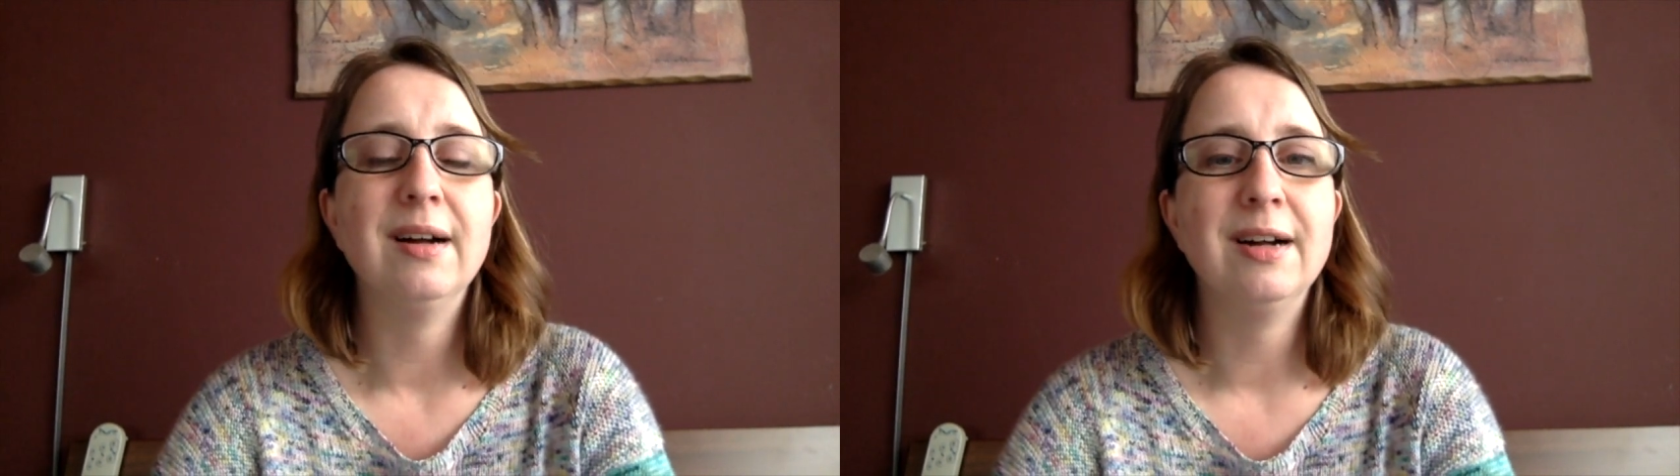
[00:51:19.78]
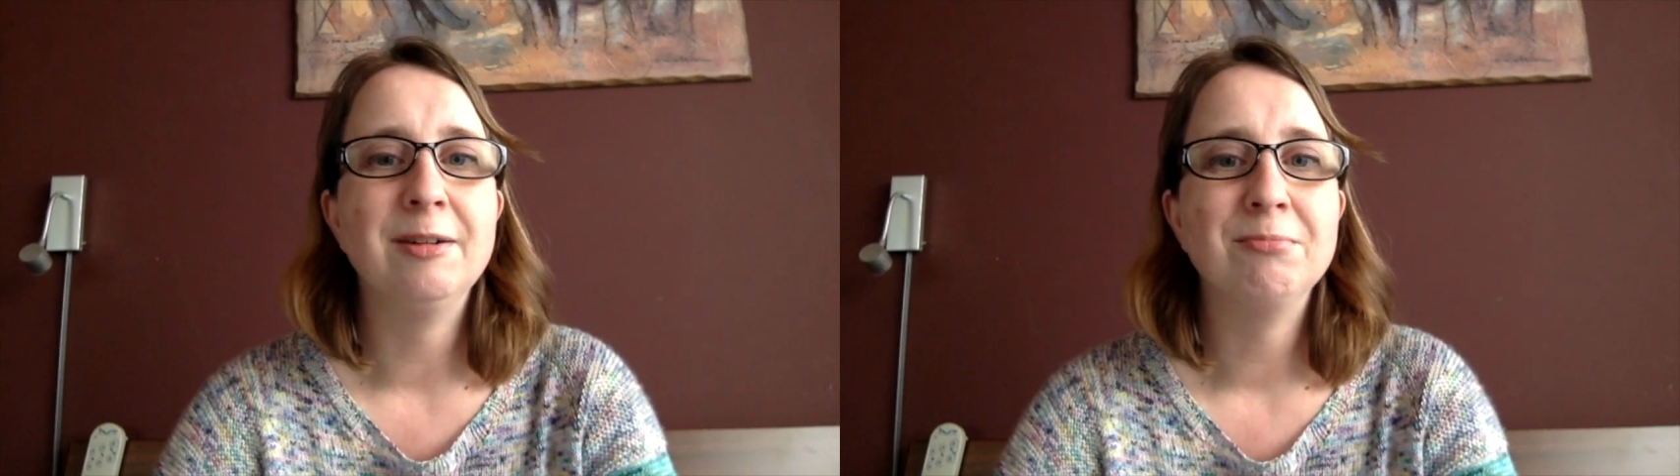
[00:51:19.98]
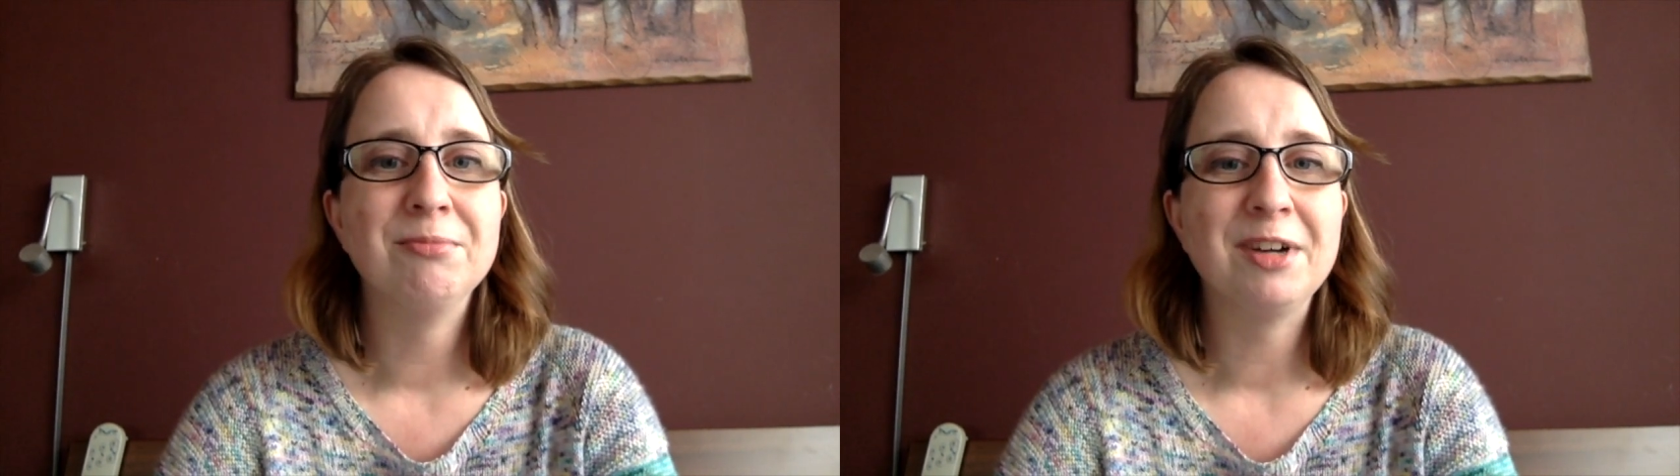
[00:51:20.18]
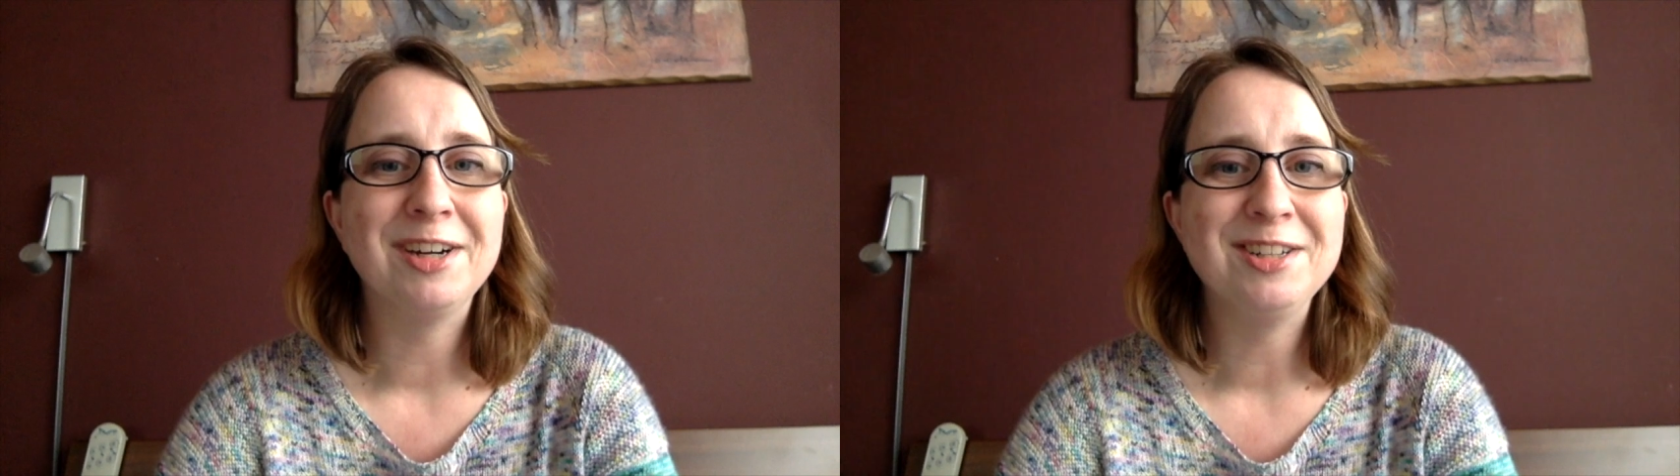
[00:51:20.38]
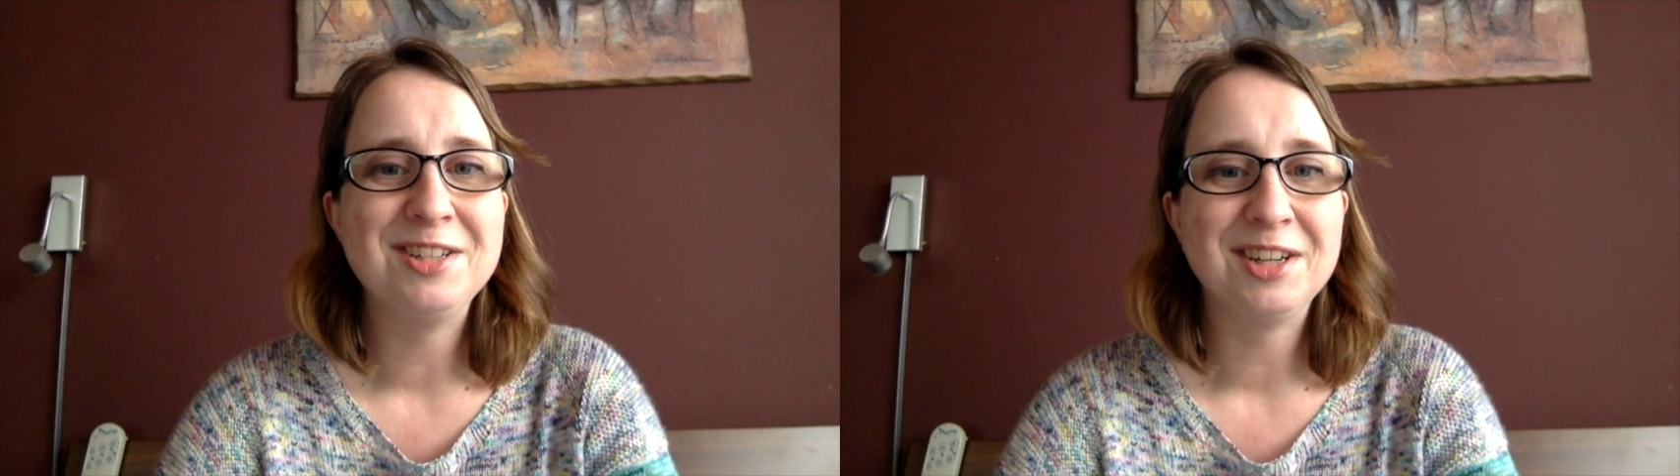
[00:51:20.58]

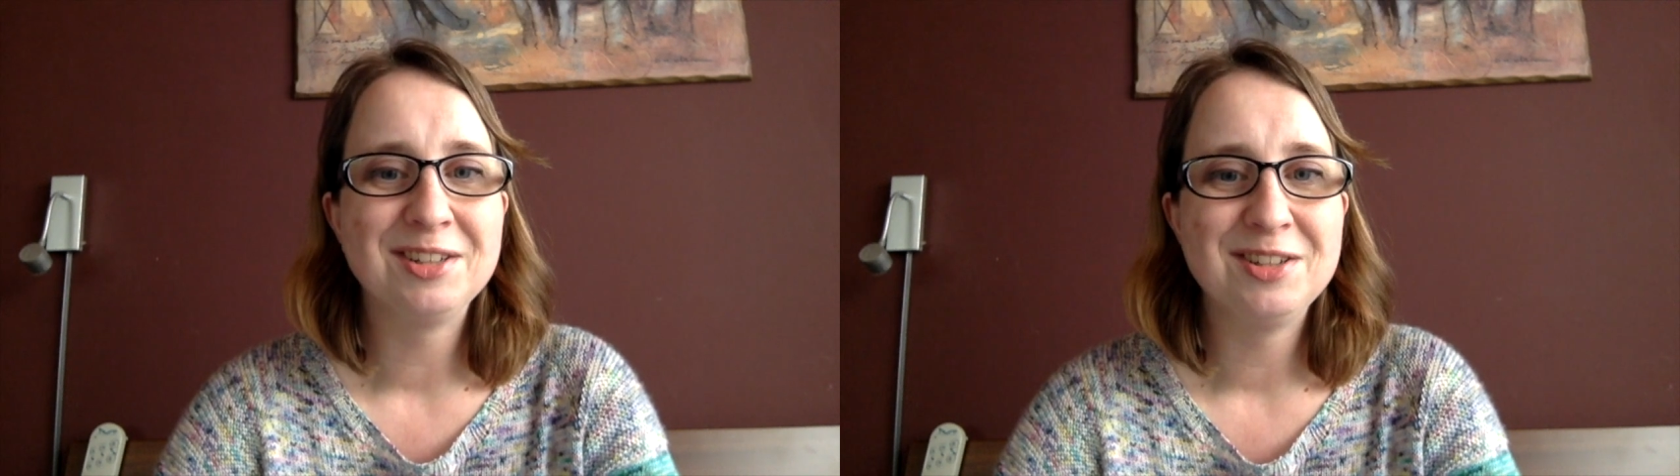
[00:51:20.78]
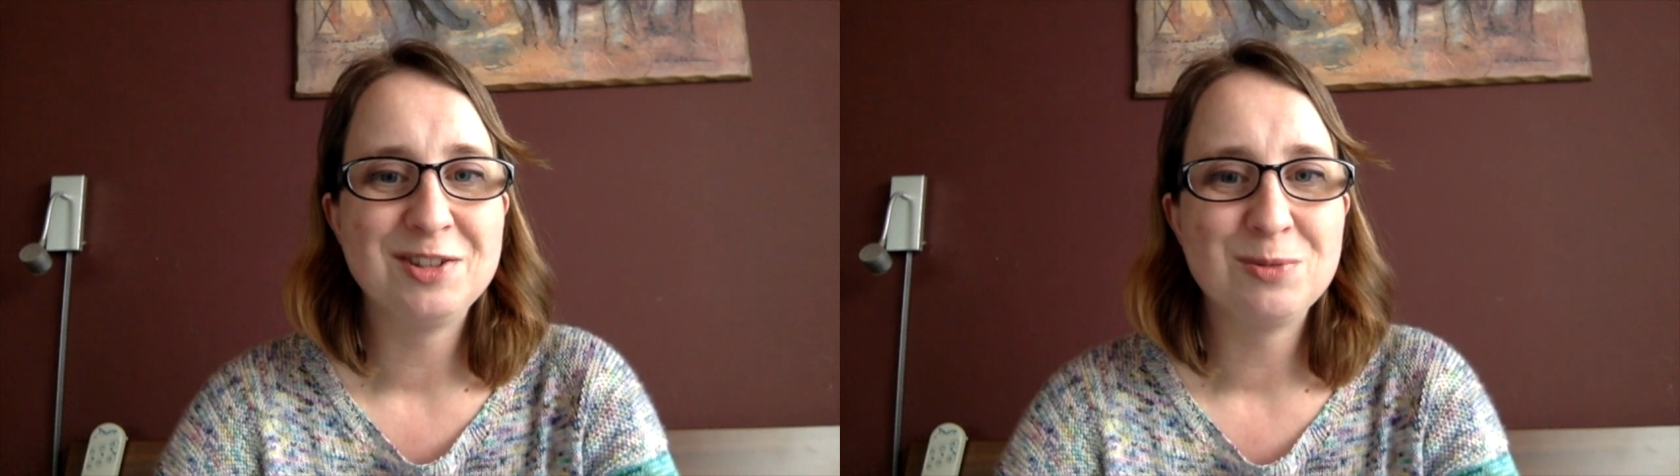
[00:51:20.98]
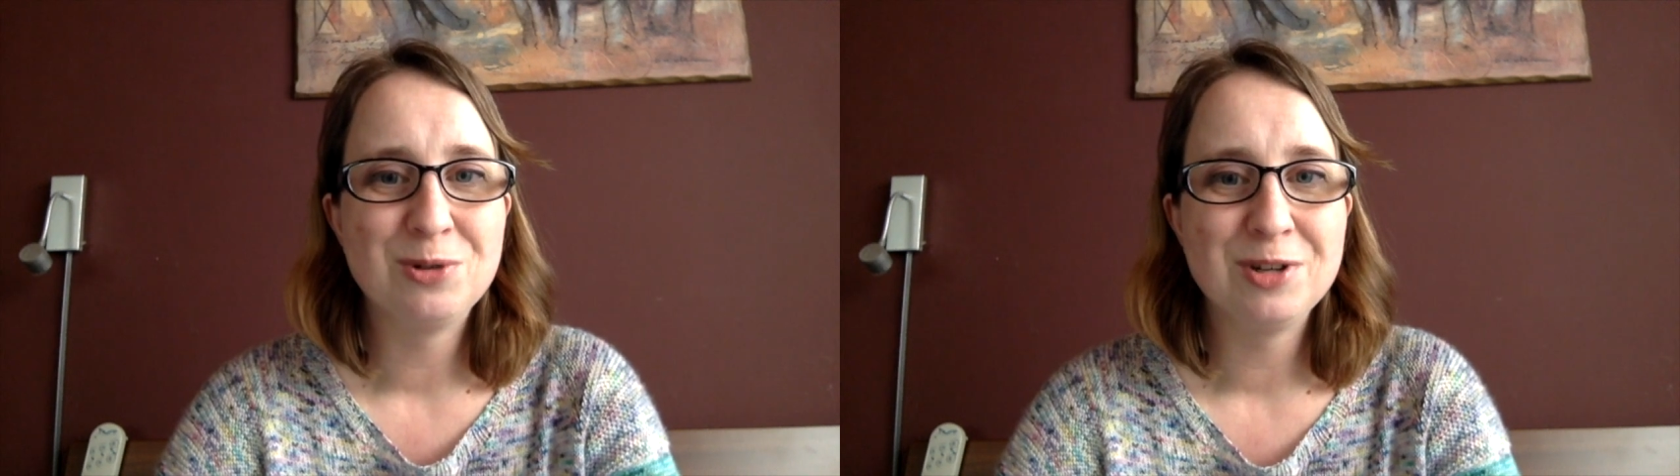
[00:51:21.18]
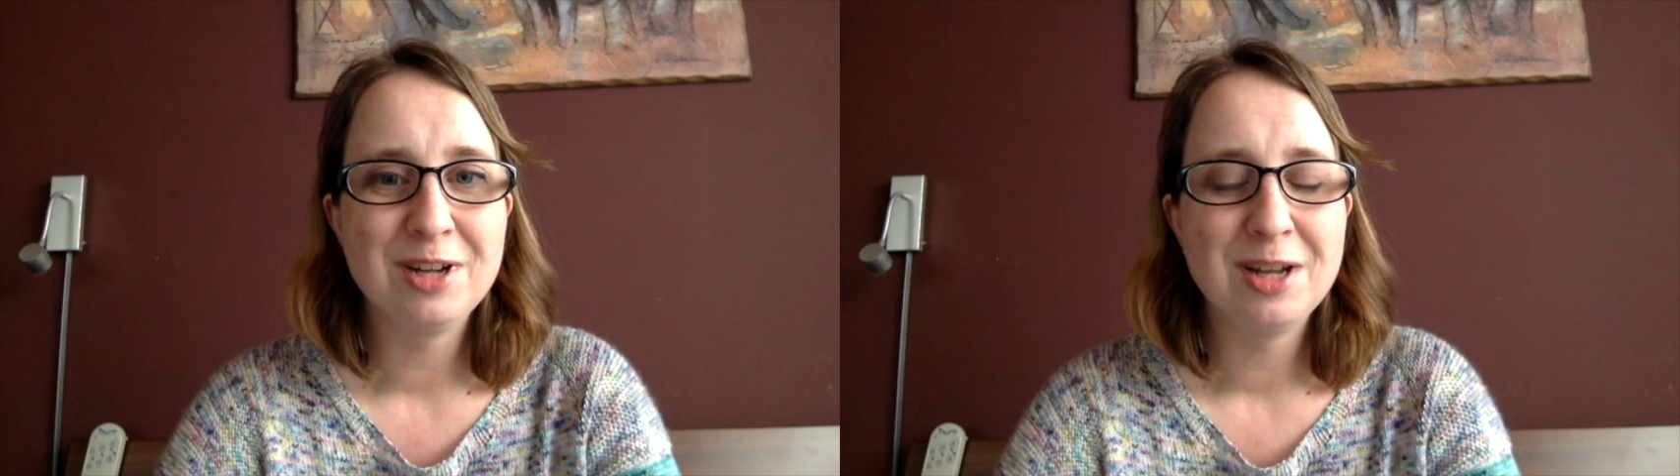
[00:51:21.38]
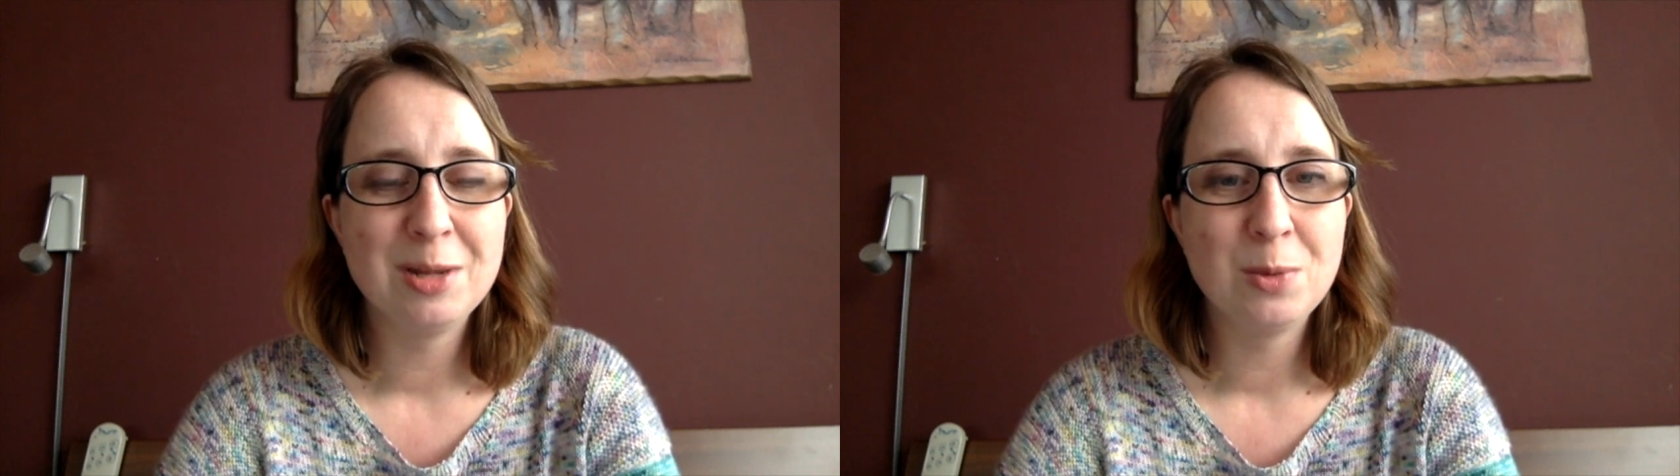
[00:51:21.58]
I checked this
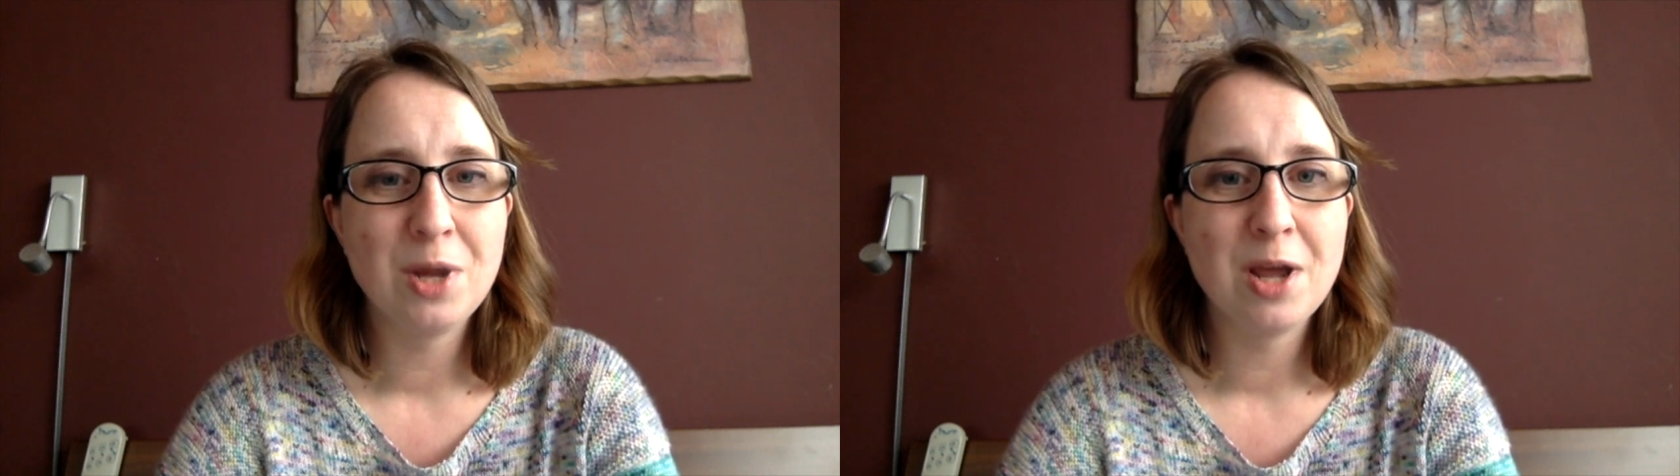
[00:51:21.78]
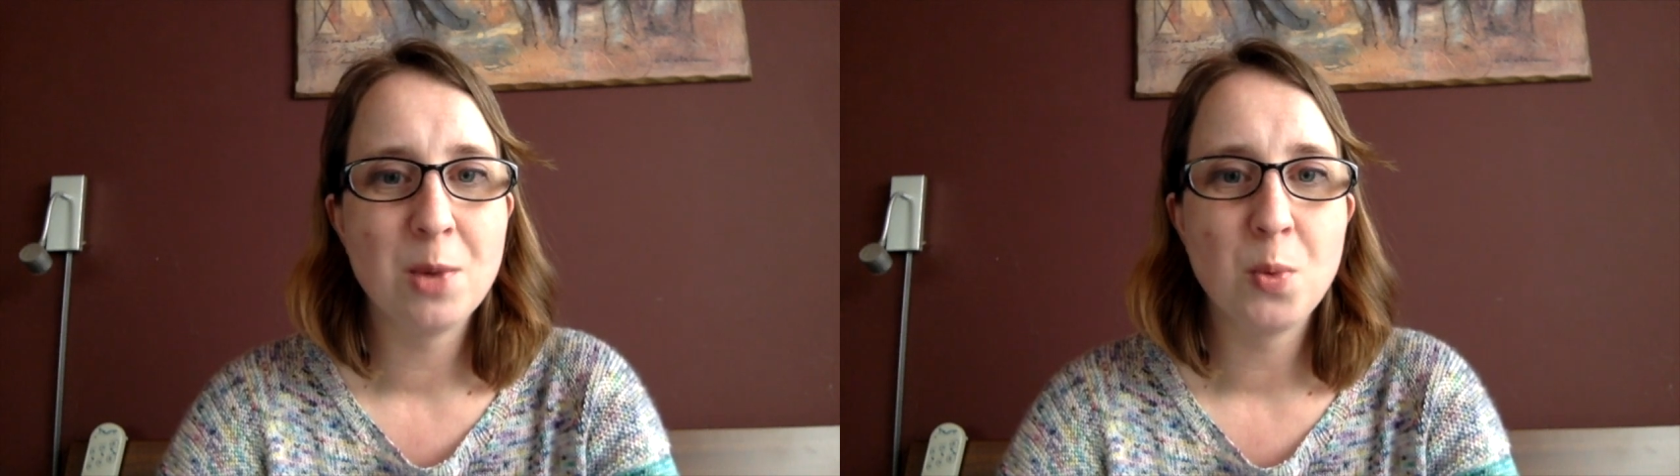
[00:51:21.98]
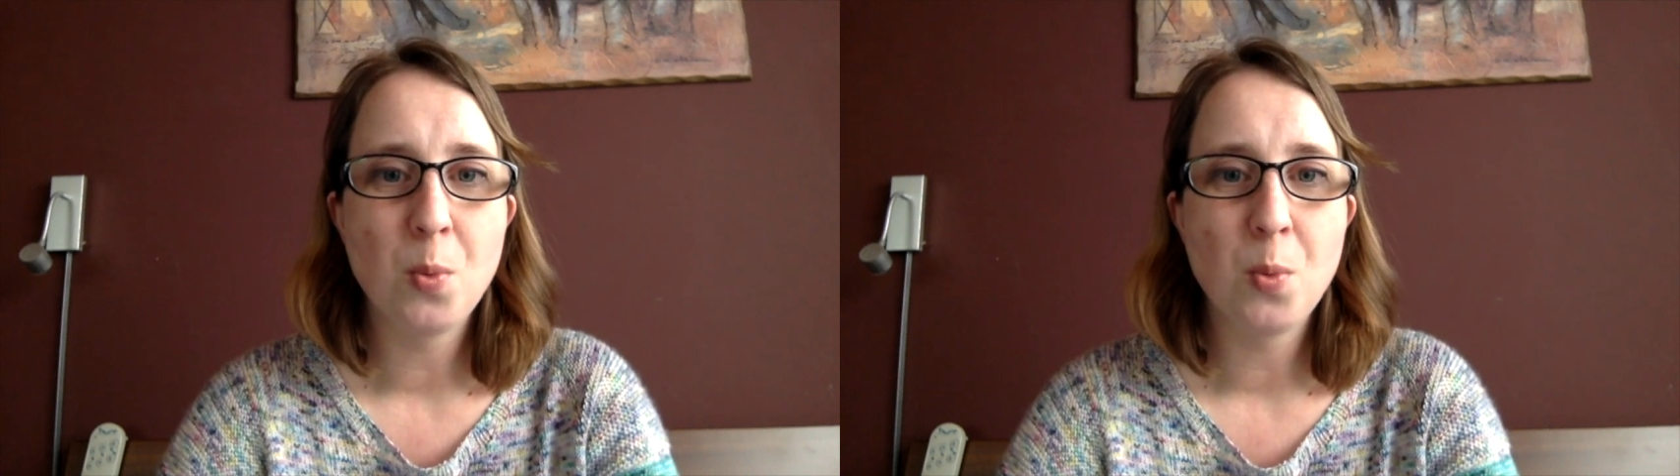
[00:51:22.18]
morning and we have